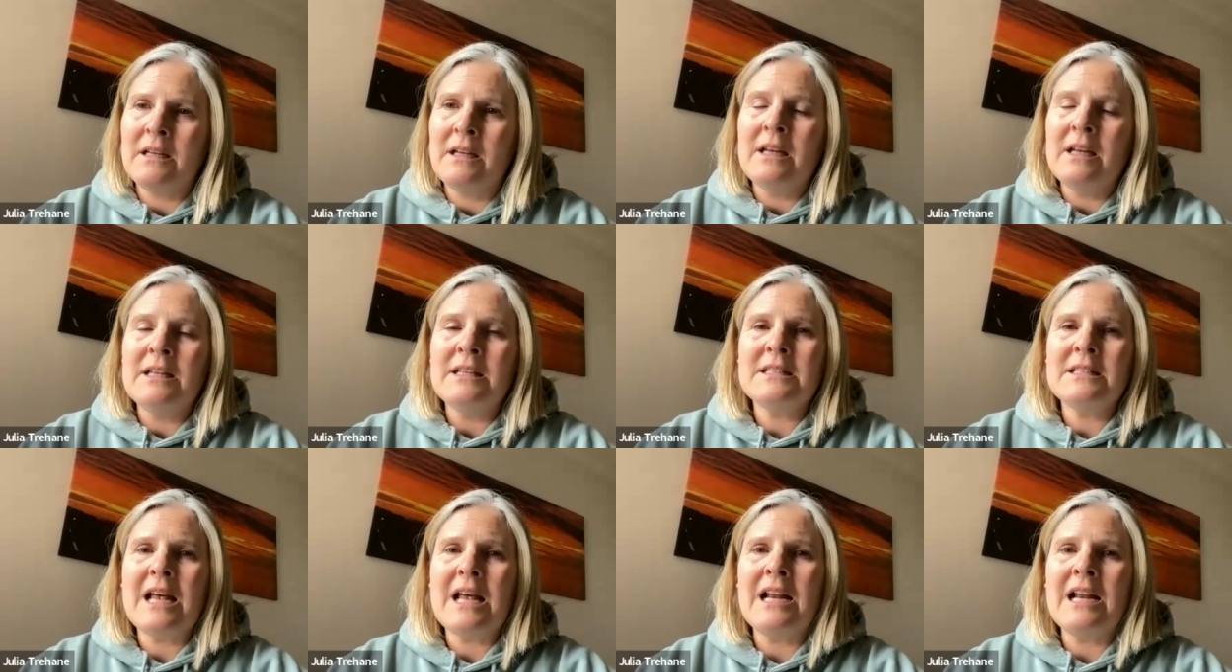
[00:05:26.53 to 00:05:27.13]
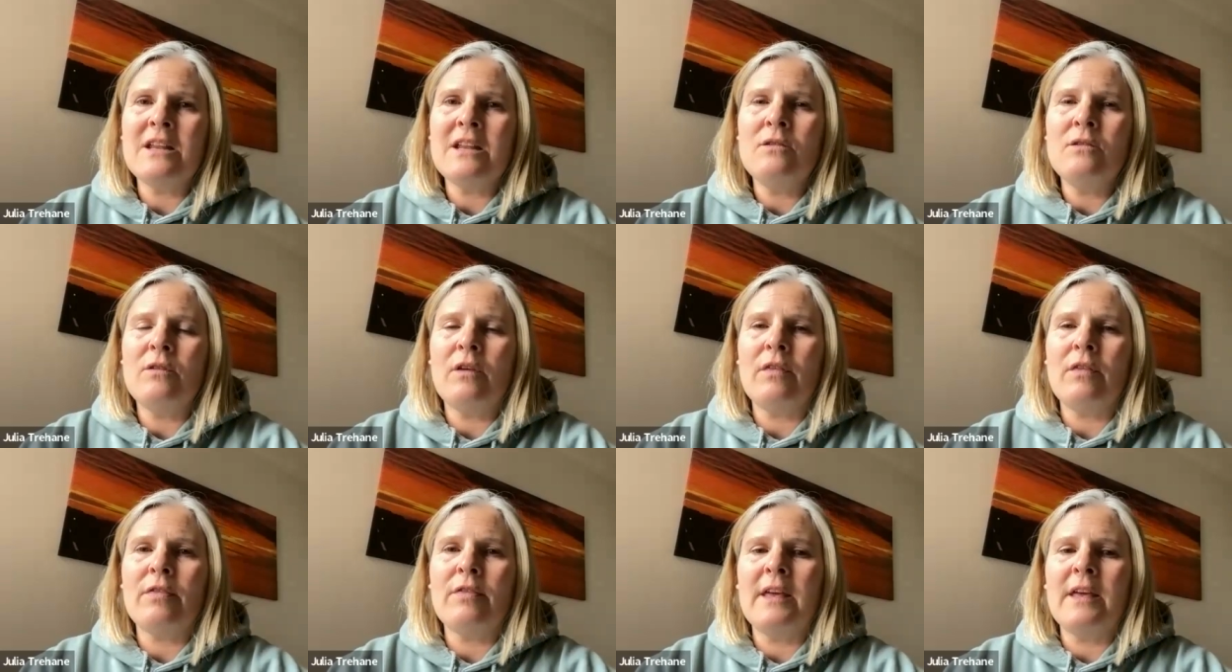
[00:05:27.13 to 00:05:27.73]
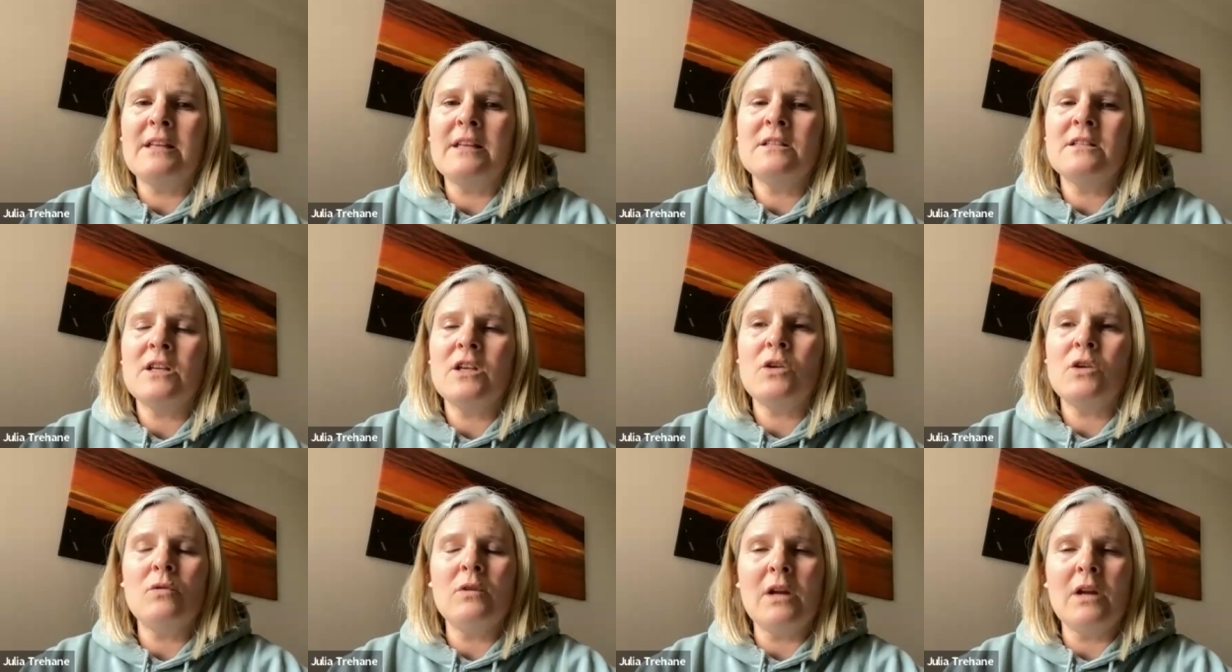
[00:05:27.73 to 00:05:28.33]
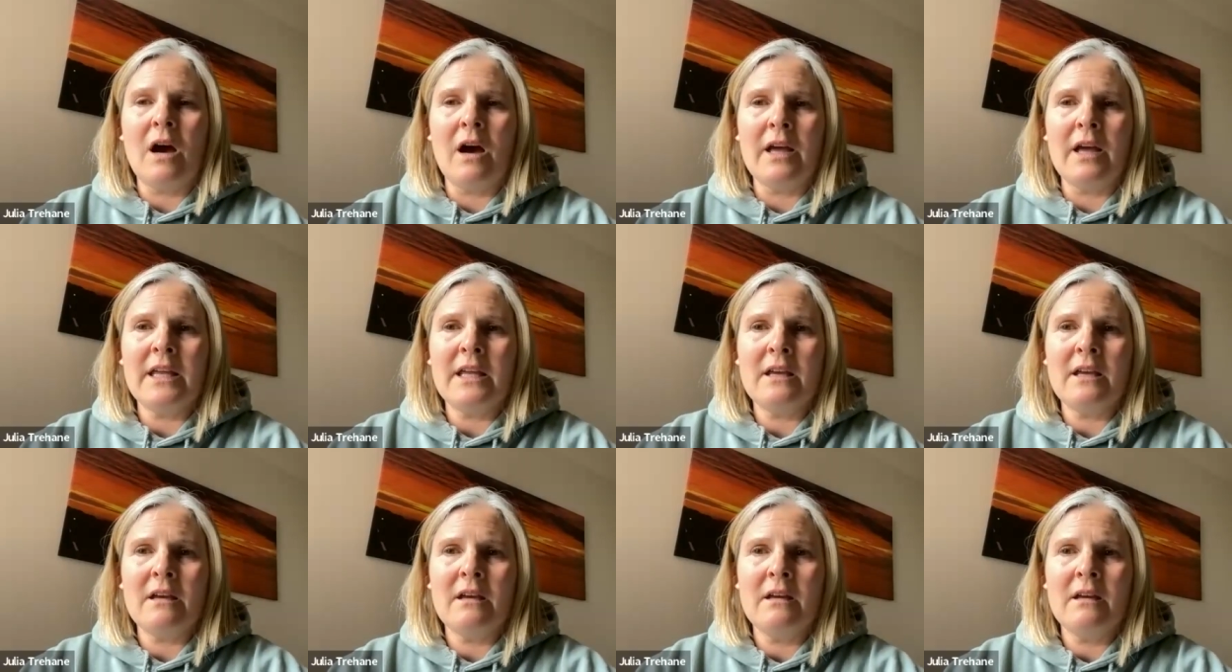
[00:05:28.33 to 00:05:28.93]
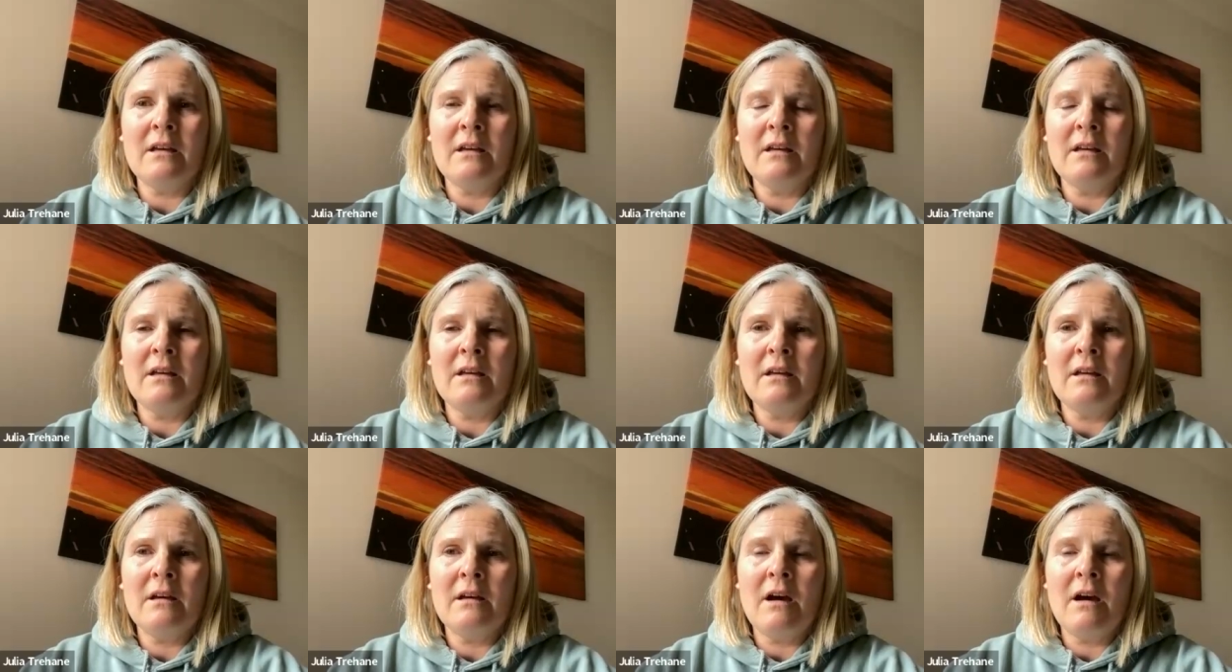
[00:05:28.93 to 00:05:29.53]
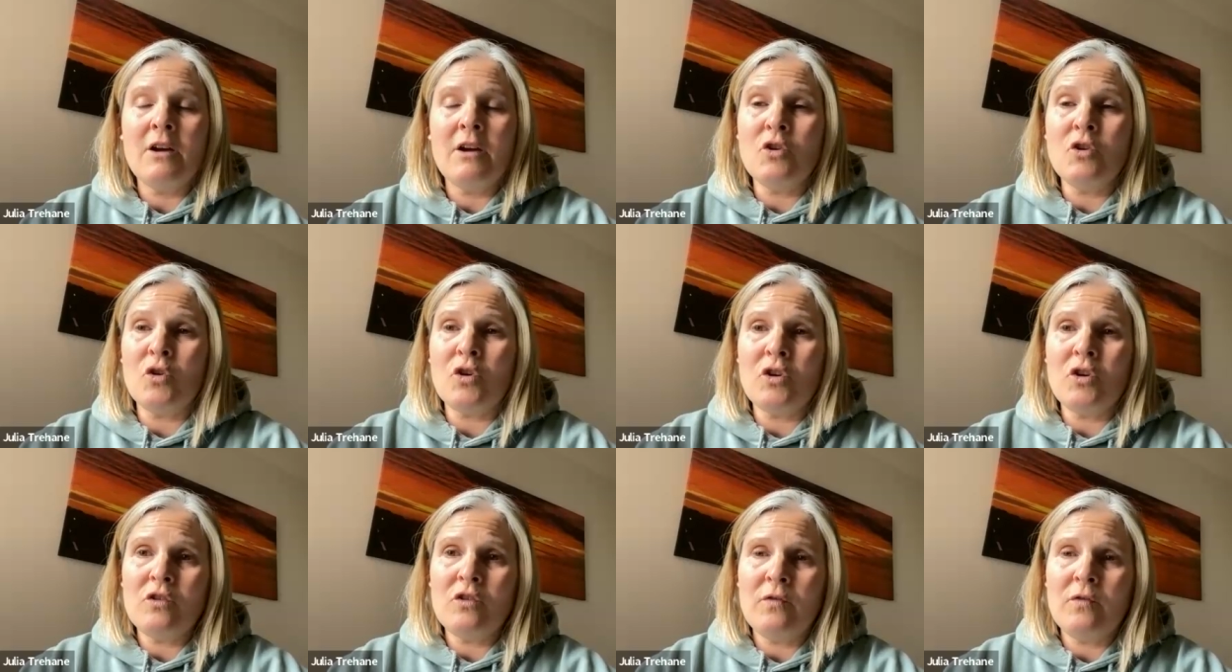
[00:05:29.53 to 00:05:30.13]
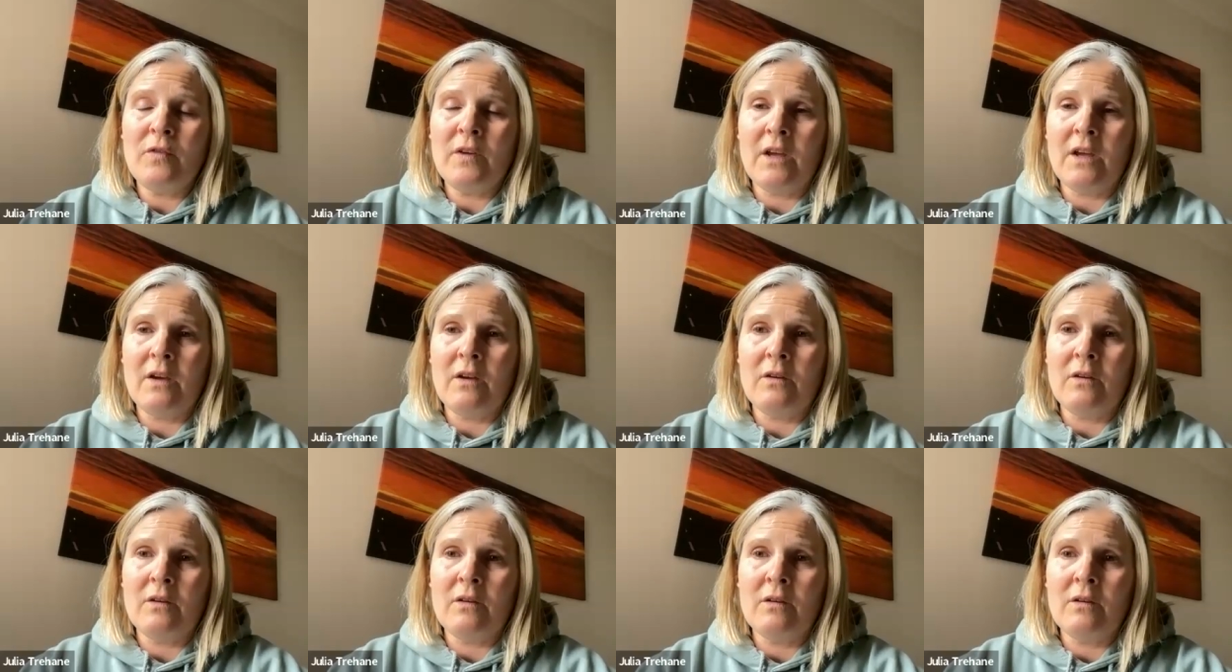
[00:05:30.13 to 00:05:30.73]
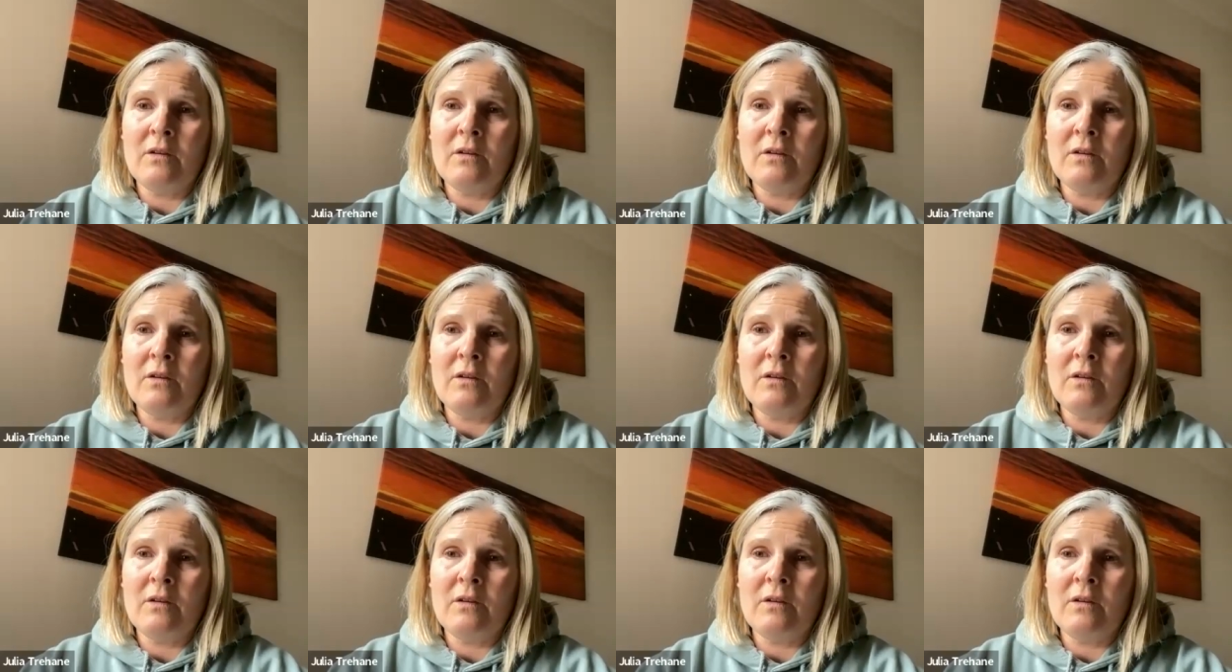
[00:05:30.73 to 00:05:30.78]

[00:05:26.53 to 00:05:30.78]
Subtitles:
It's telling you that things that you like are not good for you.